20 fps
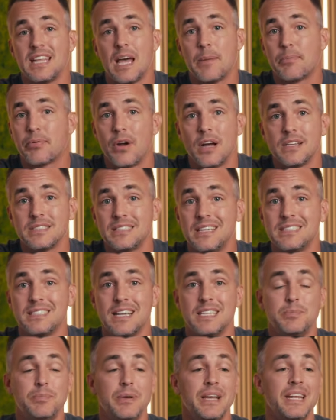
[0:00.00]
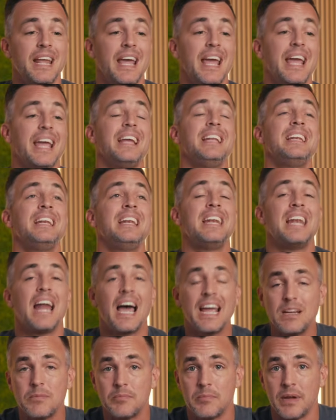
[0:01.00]
that process has been a
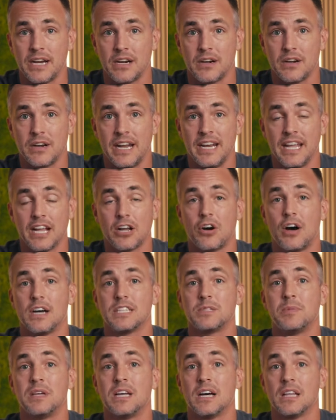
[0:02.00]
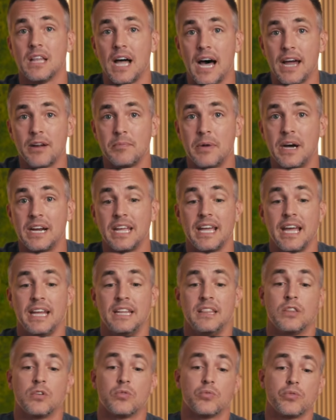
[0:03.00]
nightmare, and it cost me a lot of money.
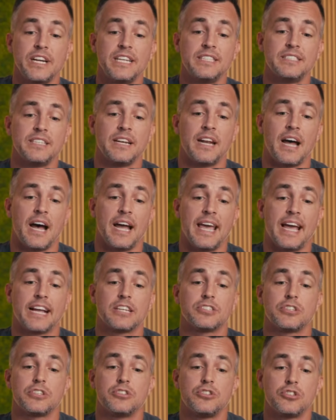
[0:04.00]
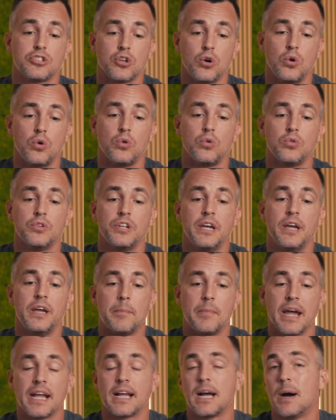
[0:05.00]
And the reason I actually sold
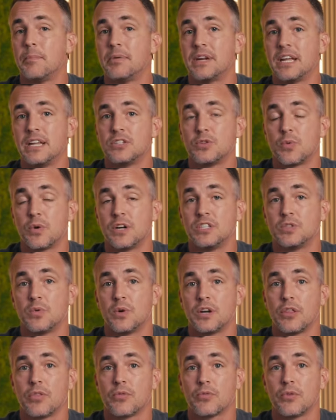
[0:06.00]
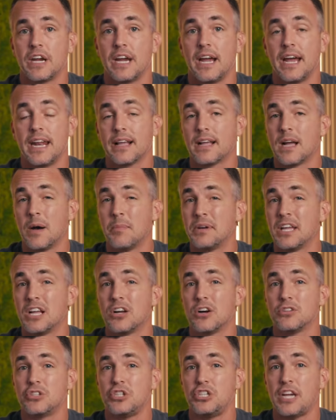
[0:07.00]
my company in 2023, I had a company
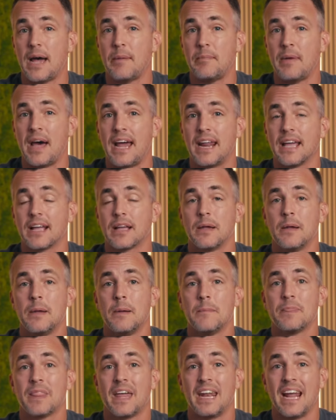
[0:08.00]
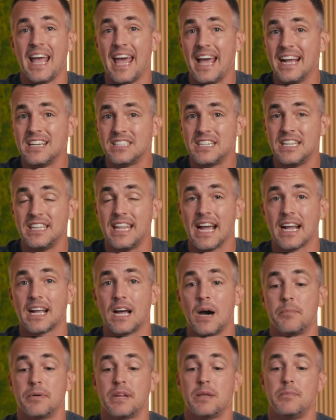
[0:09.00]
called Chatmatic, and I exited that
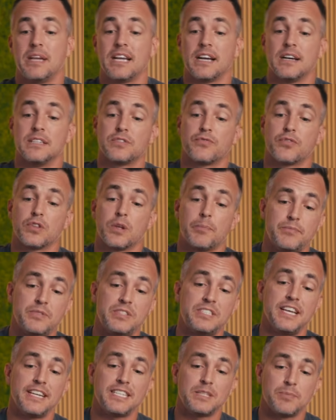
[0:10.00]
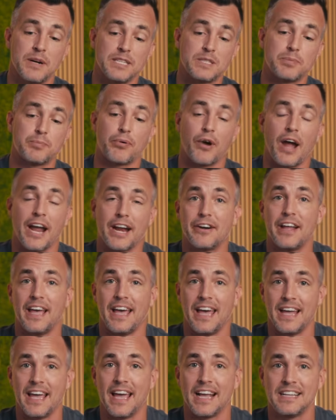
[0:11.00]
company because for the 6 months prior
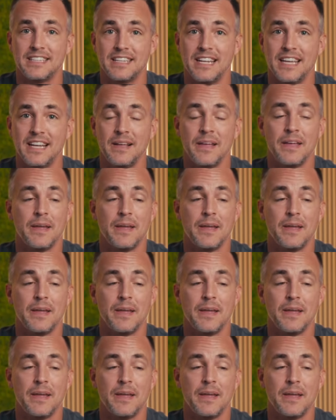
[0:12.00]
to exiting,